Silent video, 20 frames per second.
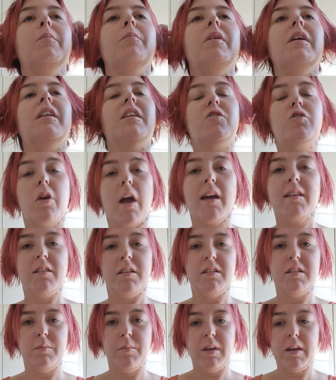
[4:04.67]
being
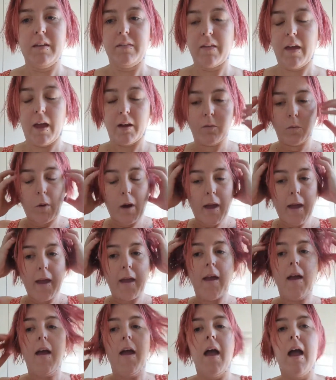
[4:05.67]
attracted to me in that
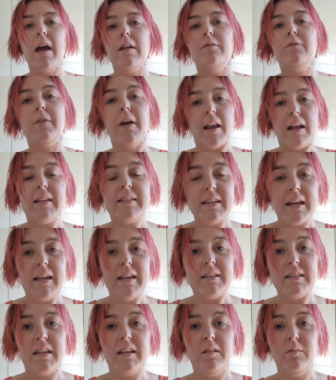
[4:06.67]
way, and
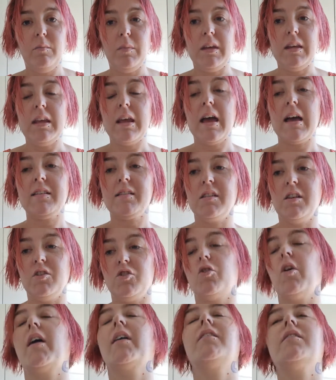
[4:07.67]
validating me as an
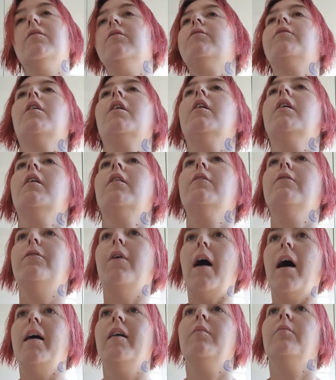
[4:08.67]
attractive,
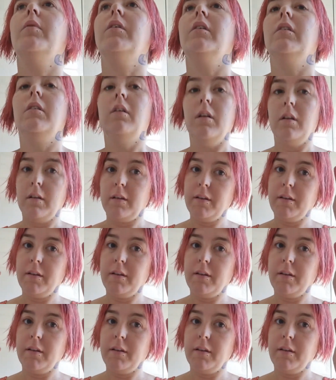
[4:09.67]
viable